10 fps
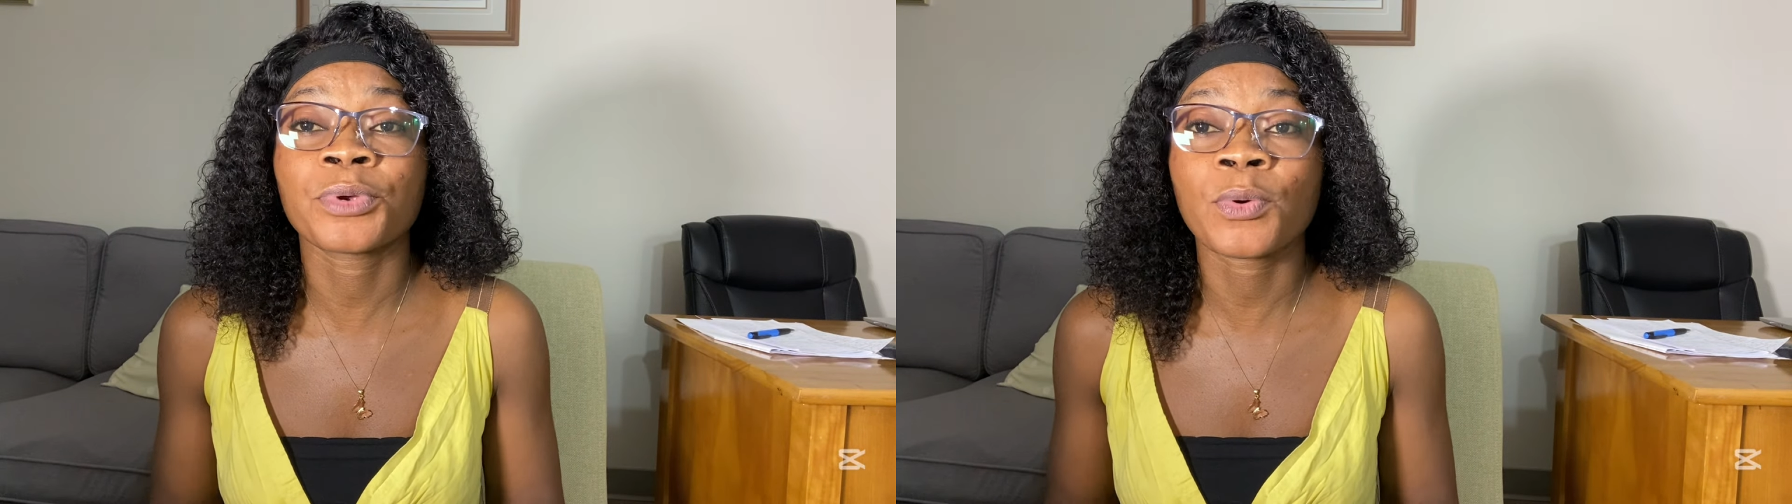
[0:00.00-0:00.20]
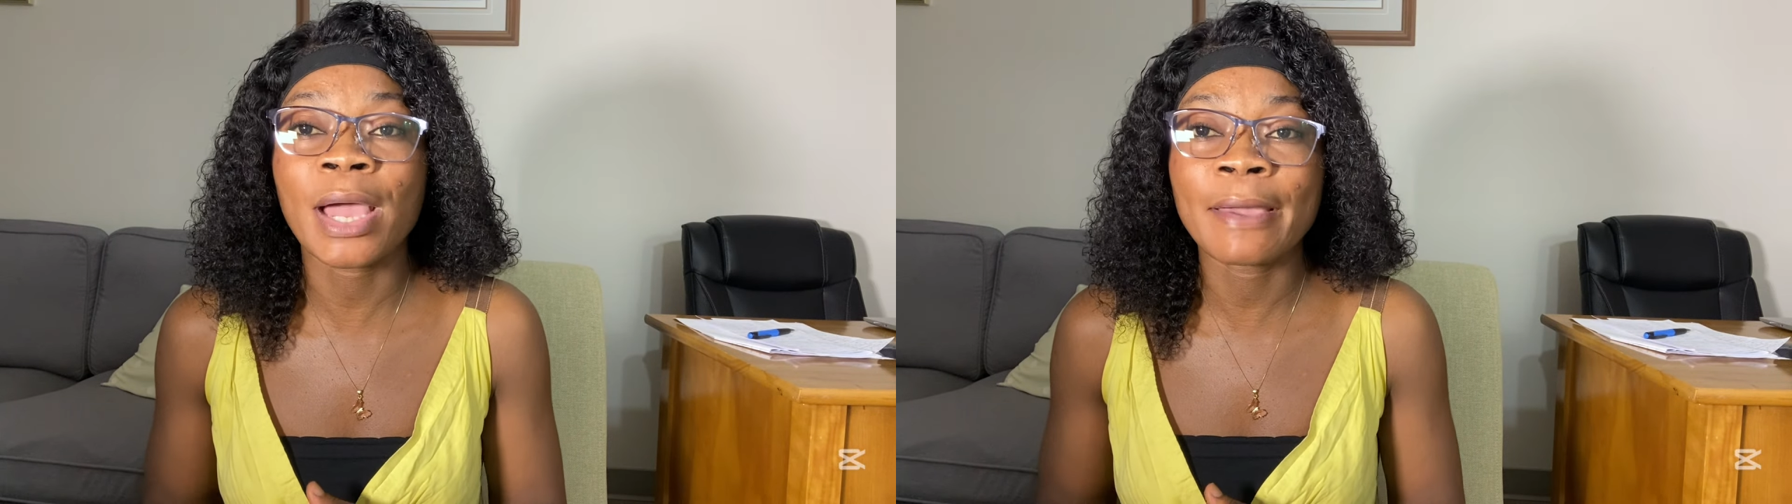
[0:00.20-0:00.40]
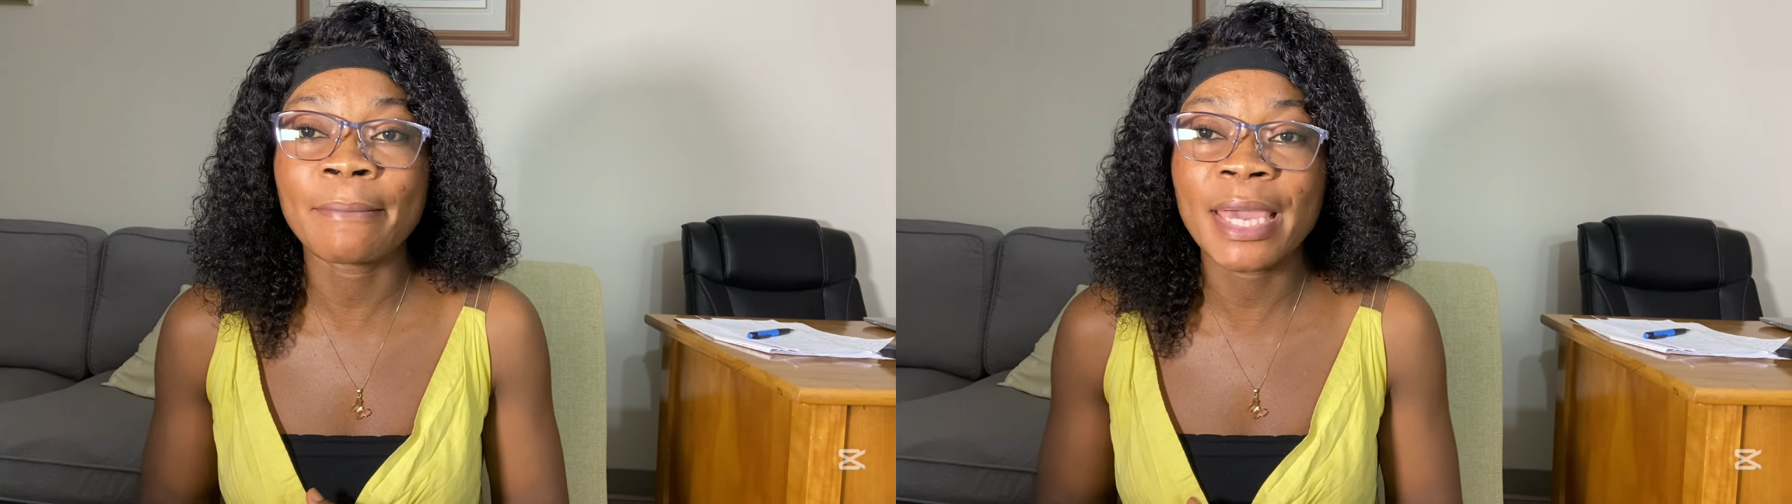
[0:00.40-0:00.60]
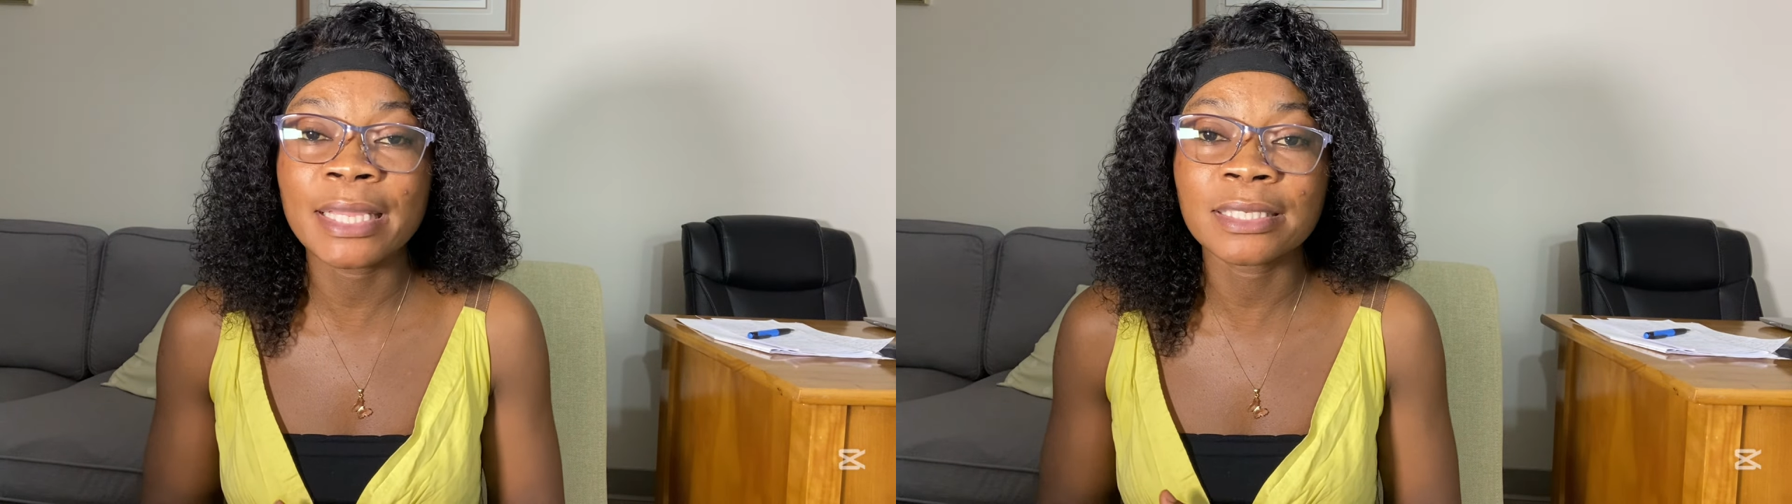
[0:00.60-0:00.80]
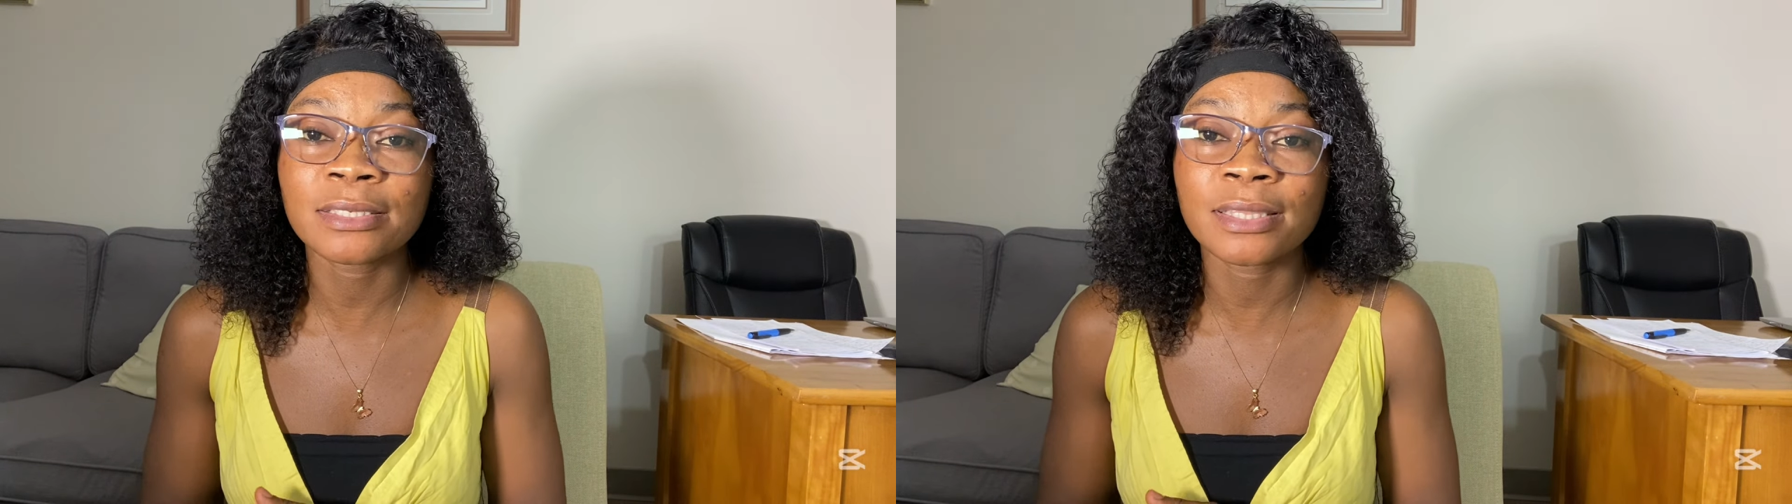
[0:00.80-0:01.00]

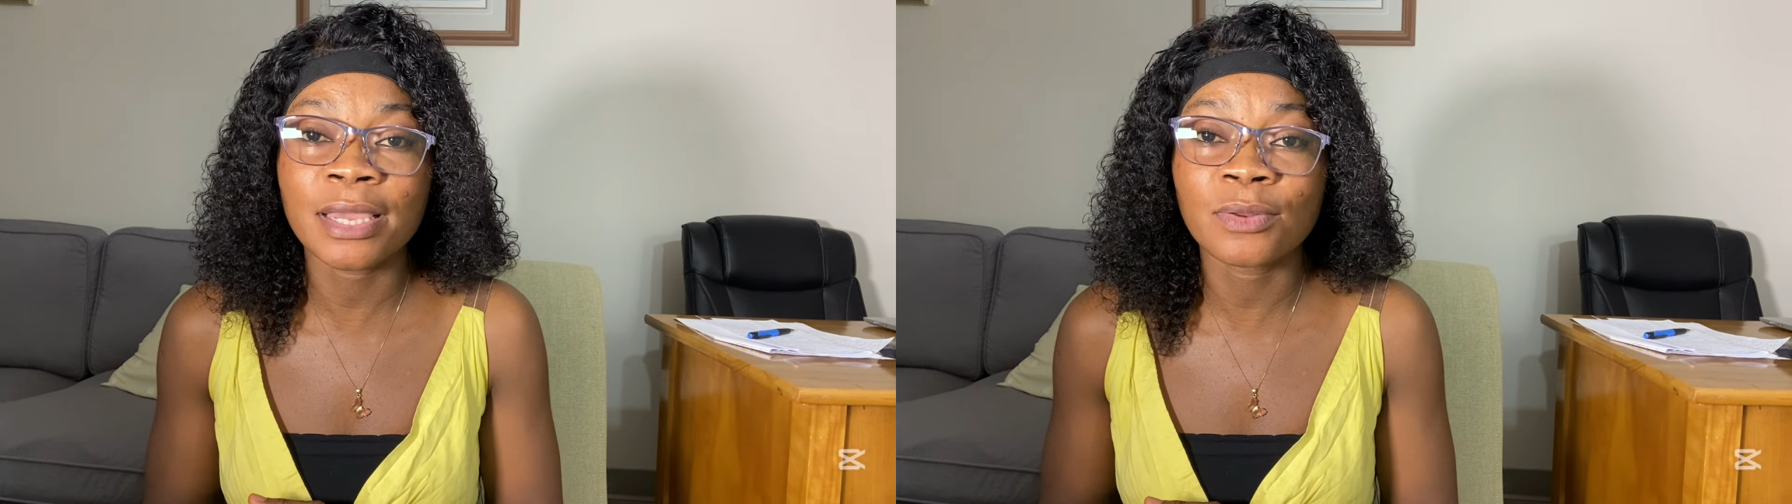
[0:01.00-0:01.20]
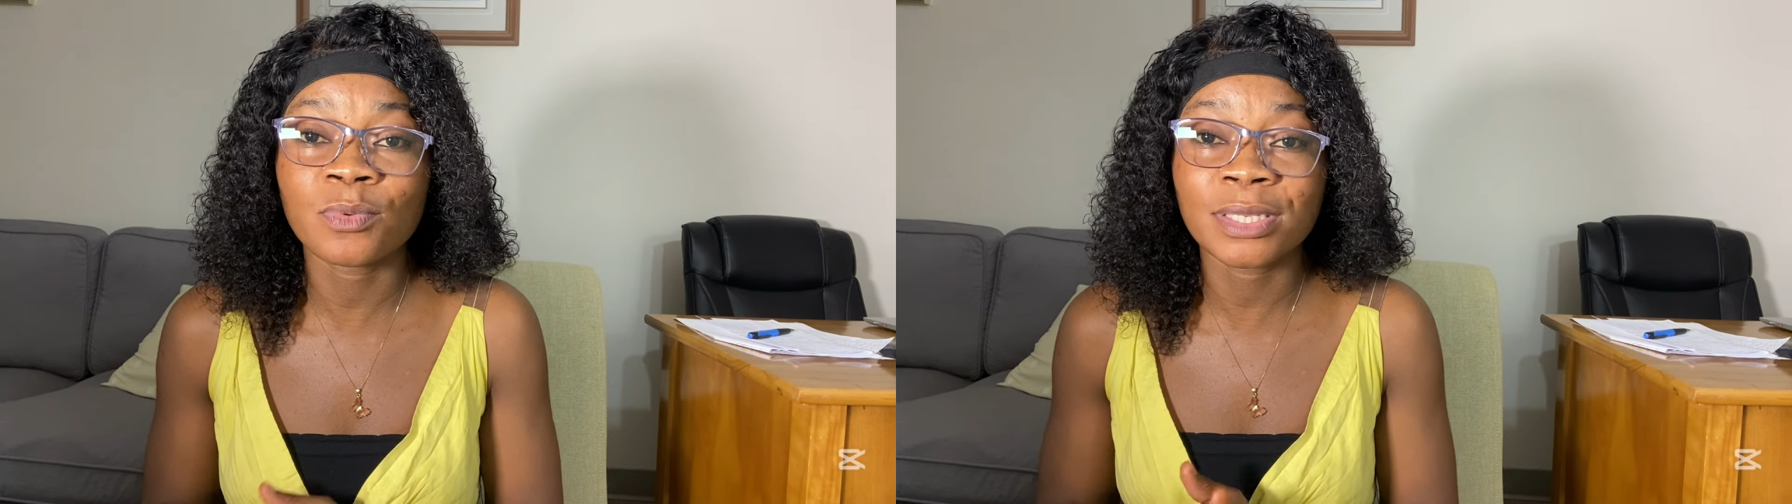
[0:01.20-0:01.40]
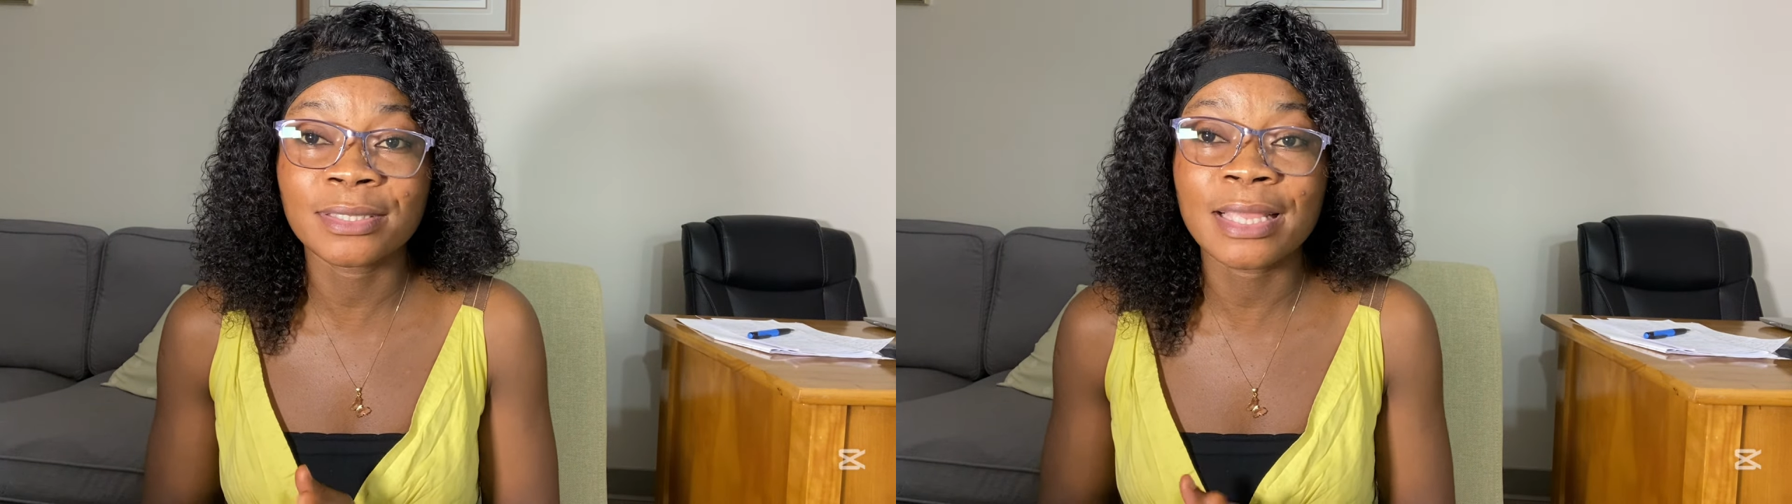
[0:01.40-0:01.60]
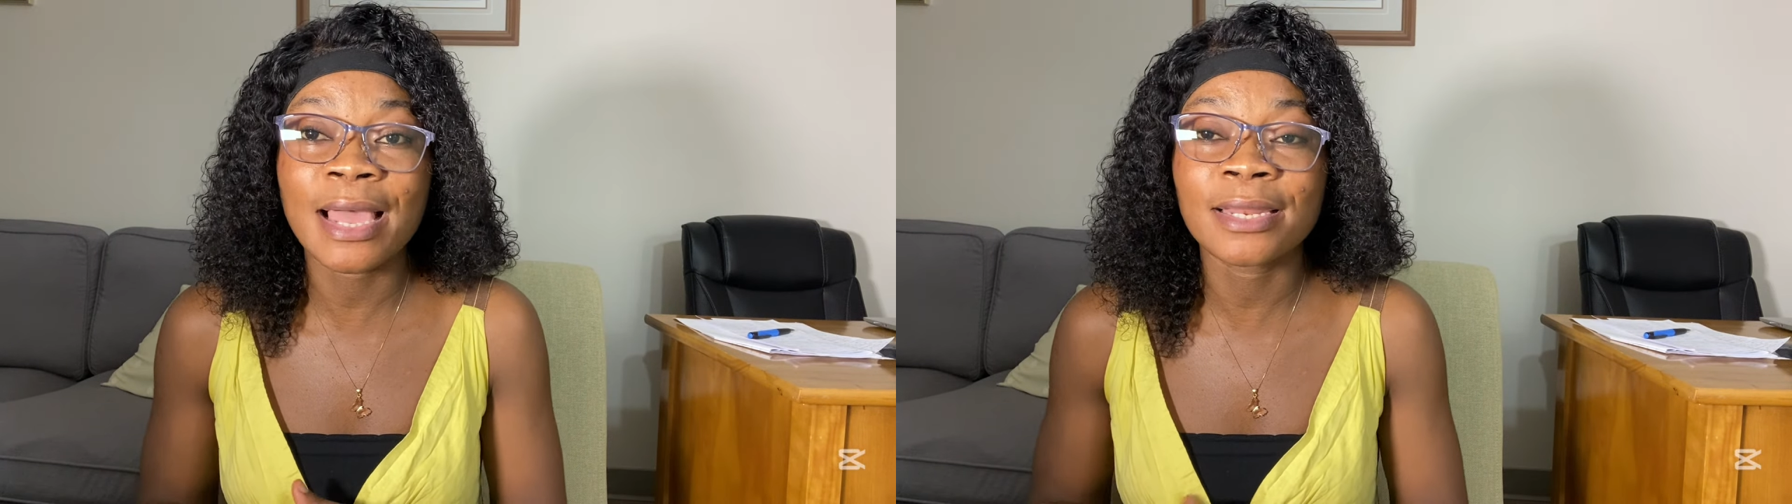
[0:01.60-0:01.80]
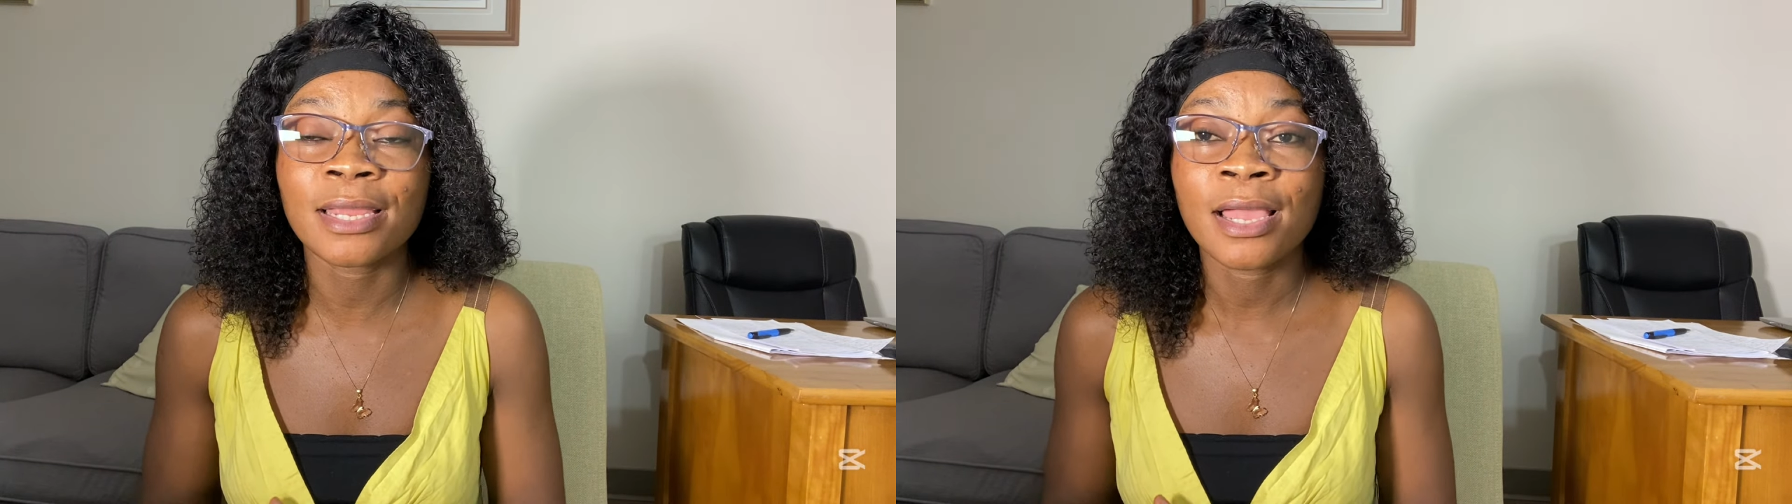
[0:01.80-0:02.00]
requirements, then we
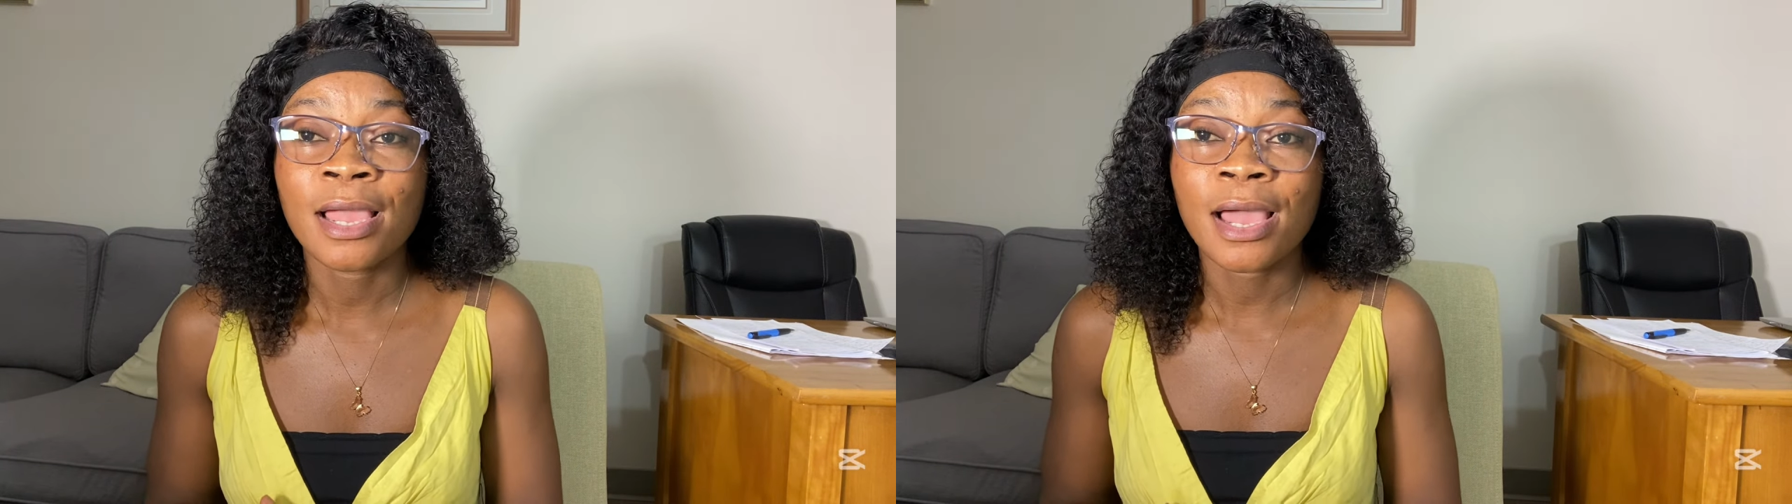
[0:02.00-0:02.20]
start